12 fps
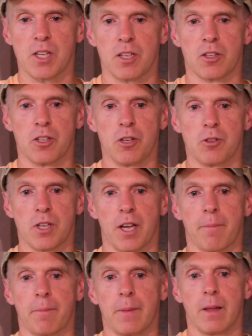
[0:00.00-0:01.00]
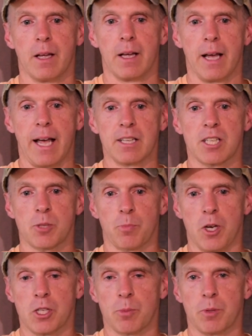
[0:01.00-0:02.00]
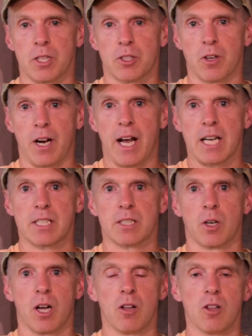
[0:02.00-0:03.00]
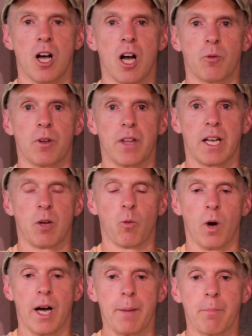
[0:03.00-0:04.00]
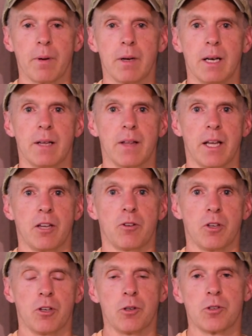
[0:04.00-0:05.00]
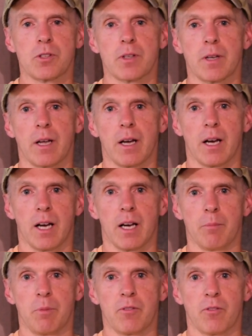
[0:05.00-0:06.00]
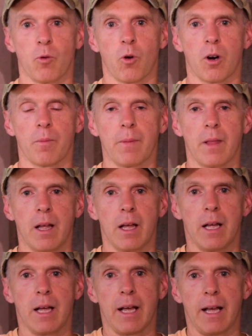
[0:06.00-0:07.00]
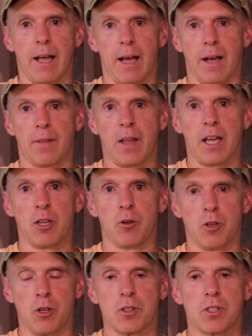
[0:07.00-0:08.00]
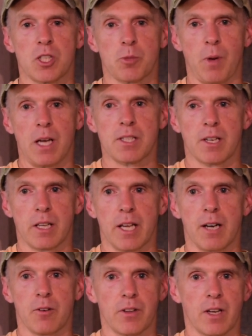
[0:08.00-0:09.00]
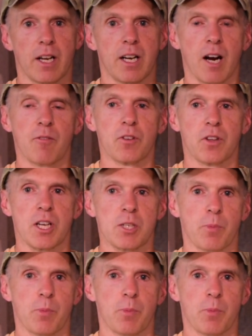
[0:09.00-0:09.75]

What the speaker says: that you're using and dispose them in the trash, along with any wipe that you used before that you used. And especially, I don't think I covered this,